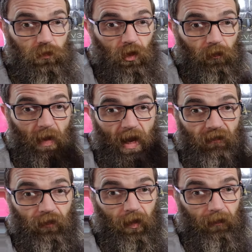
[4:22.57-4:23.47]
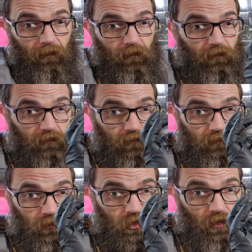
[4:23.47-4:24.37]
little pamphlet.
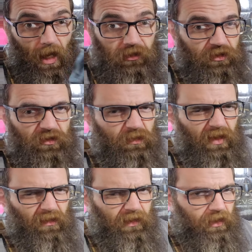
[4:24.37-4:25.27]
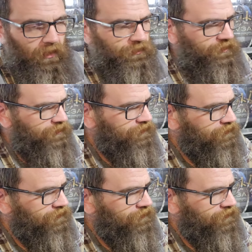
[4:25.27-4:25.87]
Directions, we don't need those.